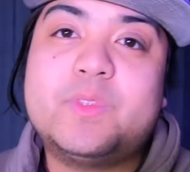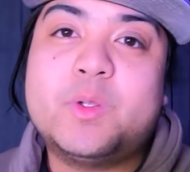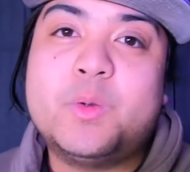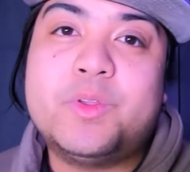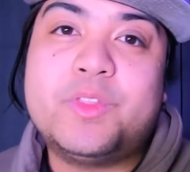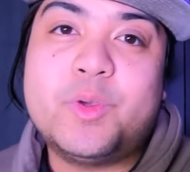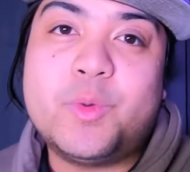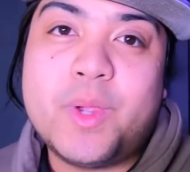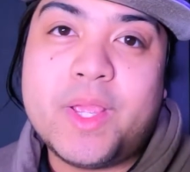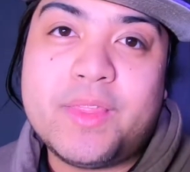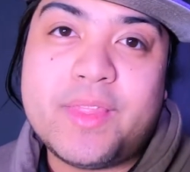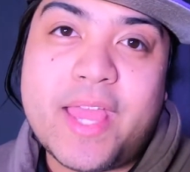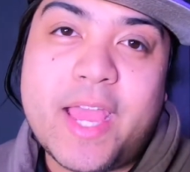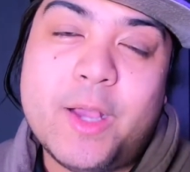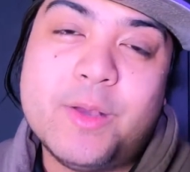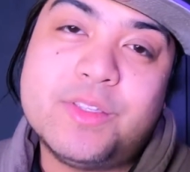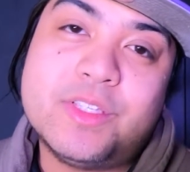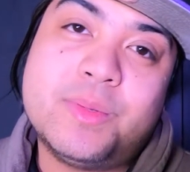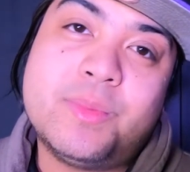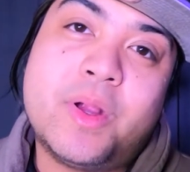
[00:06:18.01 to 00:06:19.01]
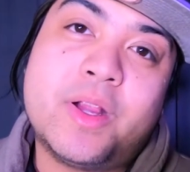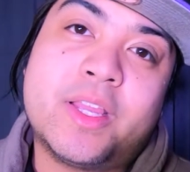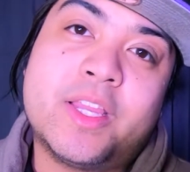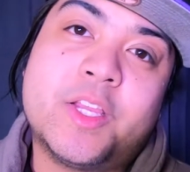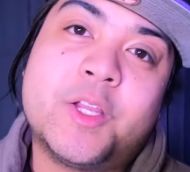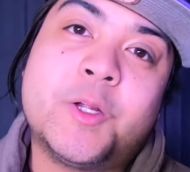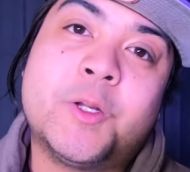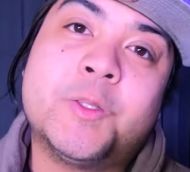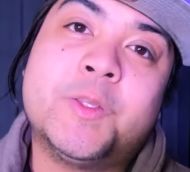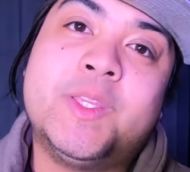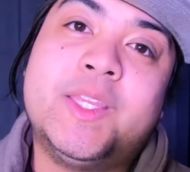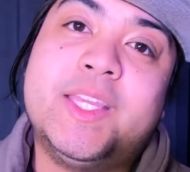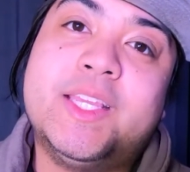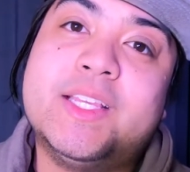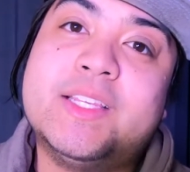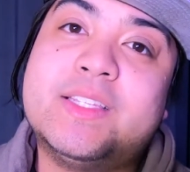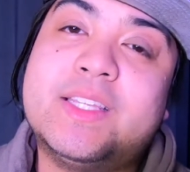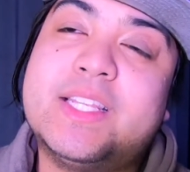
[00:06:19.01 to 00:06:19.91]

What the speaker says: with the way the housing market currently is,